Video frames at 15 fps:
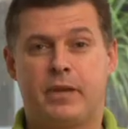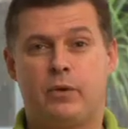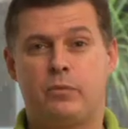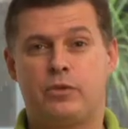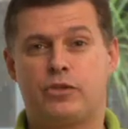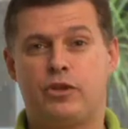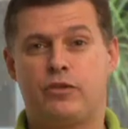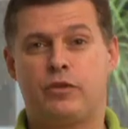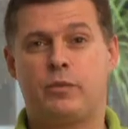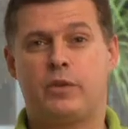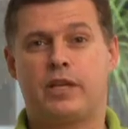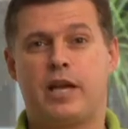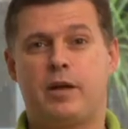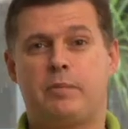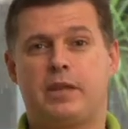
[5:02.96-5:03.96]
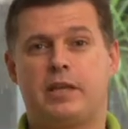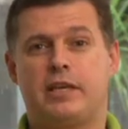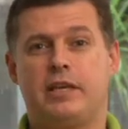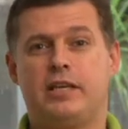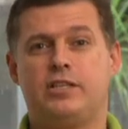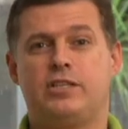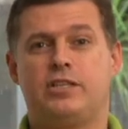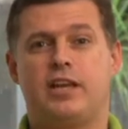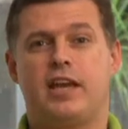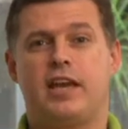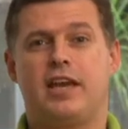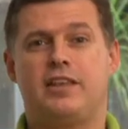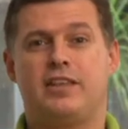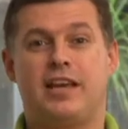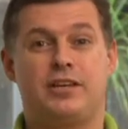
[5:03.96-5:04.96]
I was surfing with a couple of kids
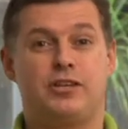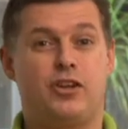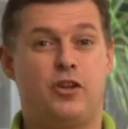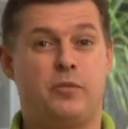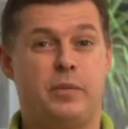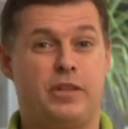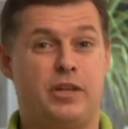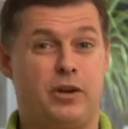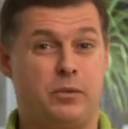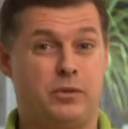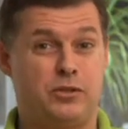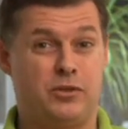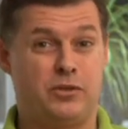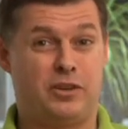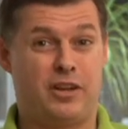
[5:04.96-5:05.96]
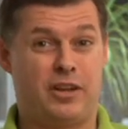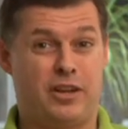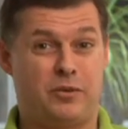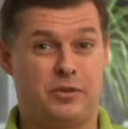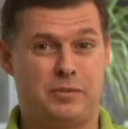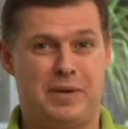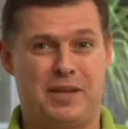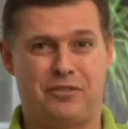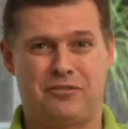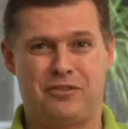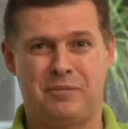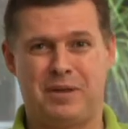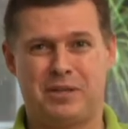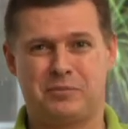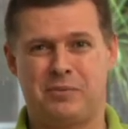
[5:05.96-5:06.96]
and they told me that I was looking like I was about
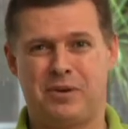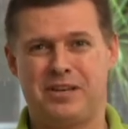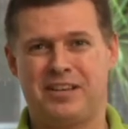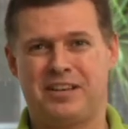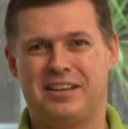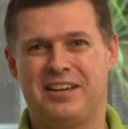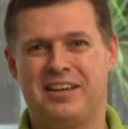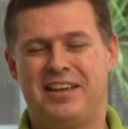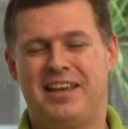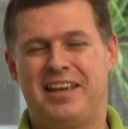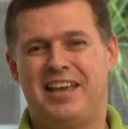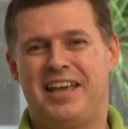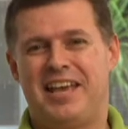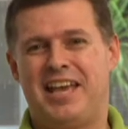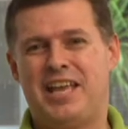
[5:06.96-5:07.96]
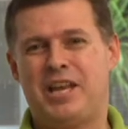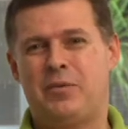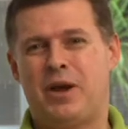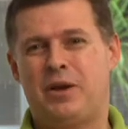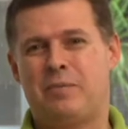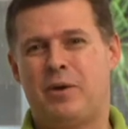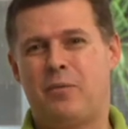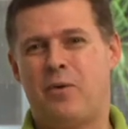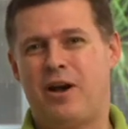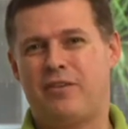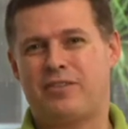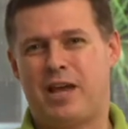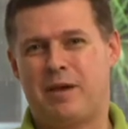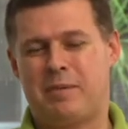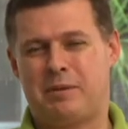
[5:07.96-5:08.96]
three months pregnant. Anyway, my
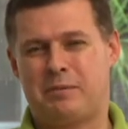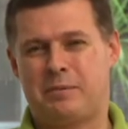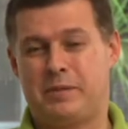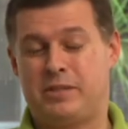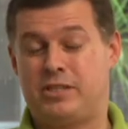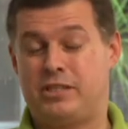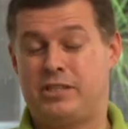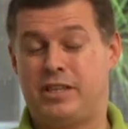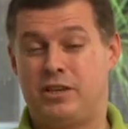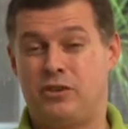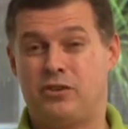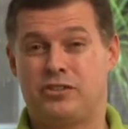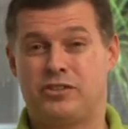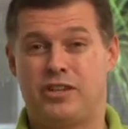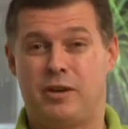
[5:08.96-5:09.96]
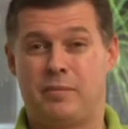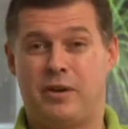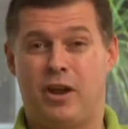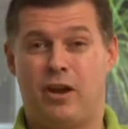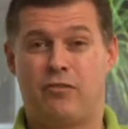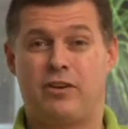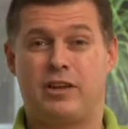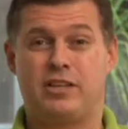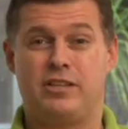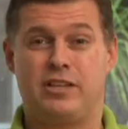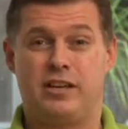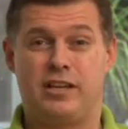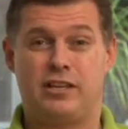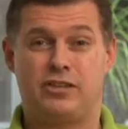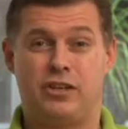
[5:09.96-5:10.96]
wife came up to me and she said, Look, Simon, I reckon
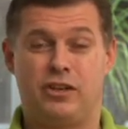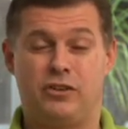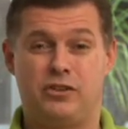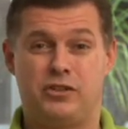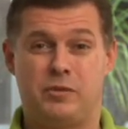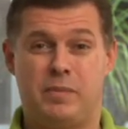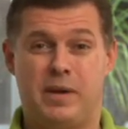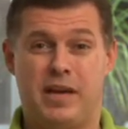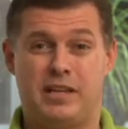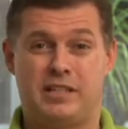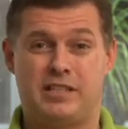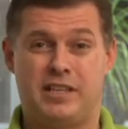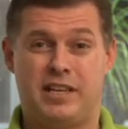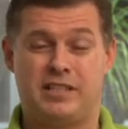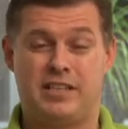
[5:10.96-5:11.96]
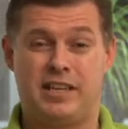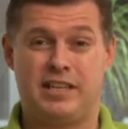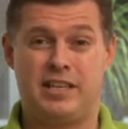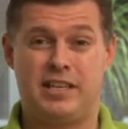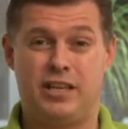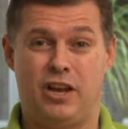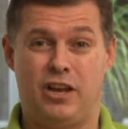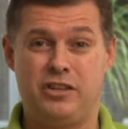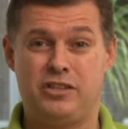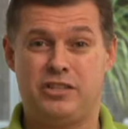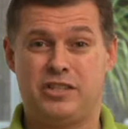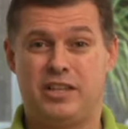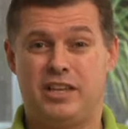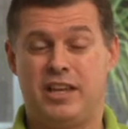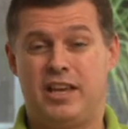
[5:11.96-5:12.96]
you need to lose about uh, 10
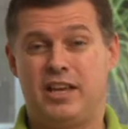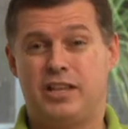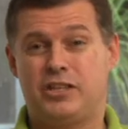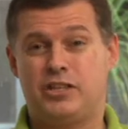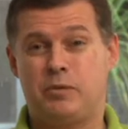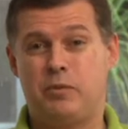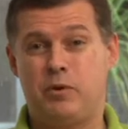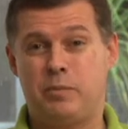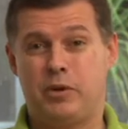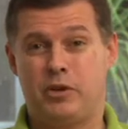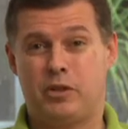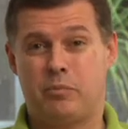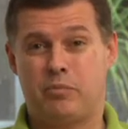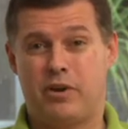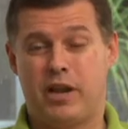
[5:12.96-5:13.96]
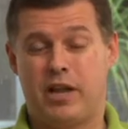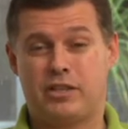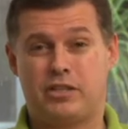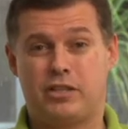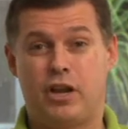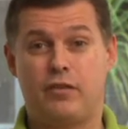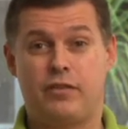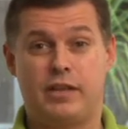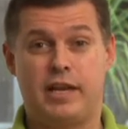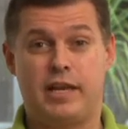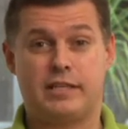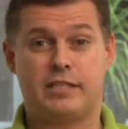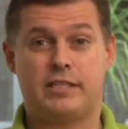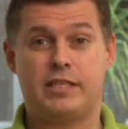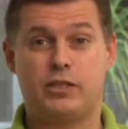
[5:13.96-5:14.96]
kilos. She put me on the products, and over the
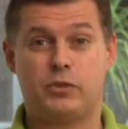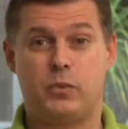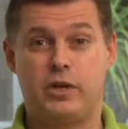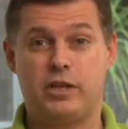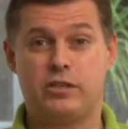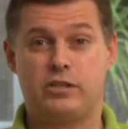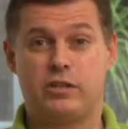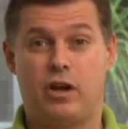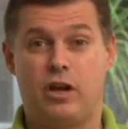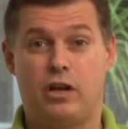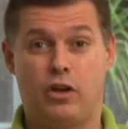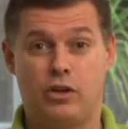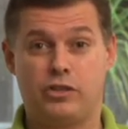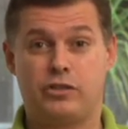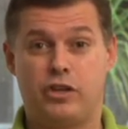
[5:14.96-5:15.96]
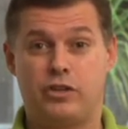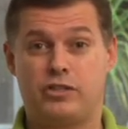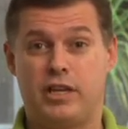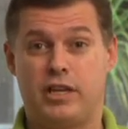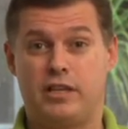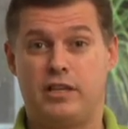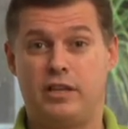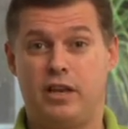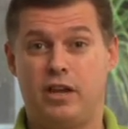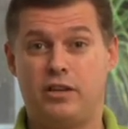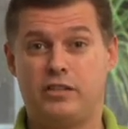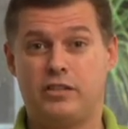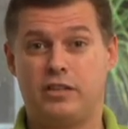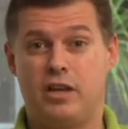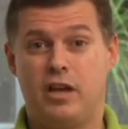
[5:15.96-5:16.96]
next six weeks, I lost those 10
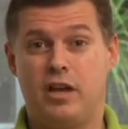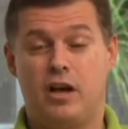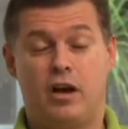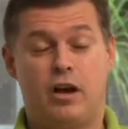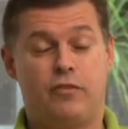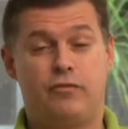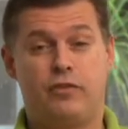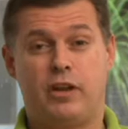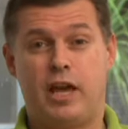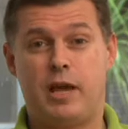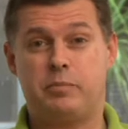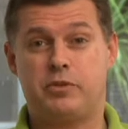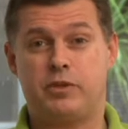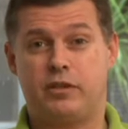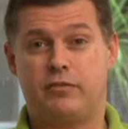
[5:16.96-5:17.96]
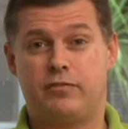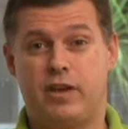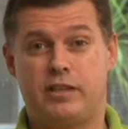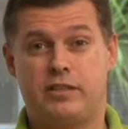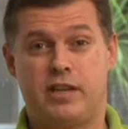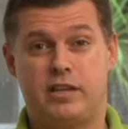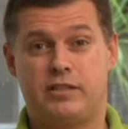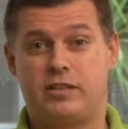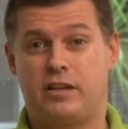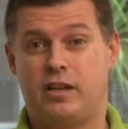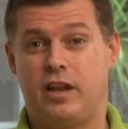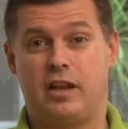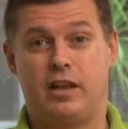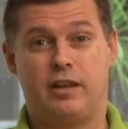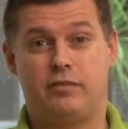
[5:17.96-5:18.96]
kilos. I feel absolutely fantastic,
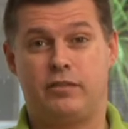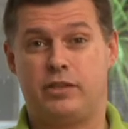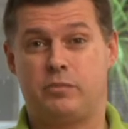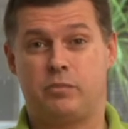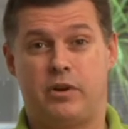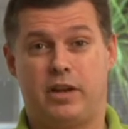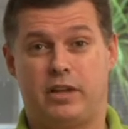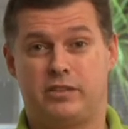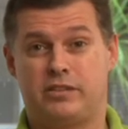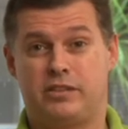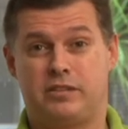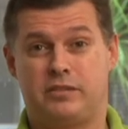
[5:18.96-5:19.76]
and I love these products.